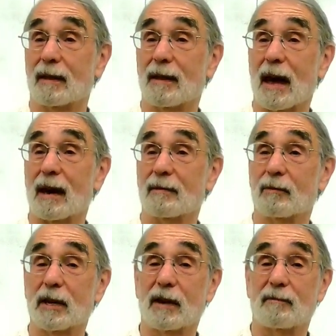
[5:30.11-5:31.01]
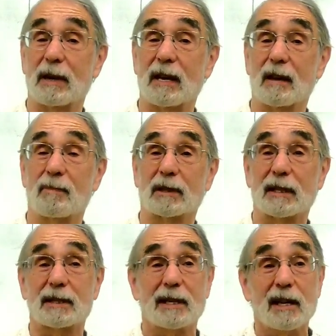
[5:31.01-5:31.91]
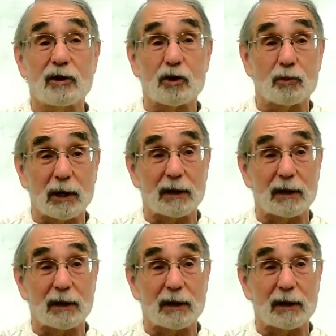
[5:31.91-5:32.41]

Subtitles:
that we have been able to teach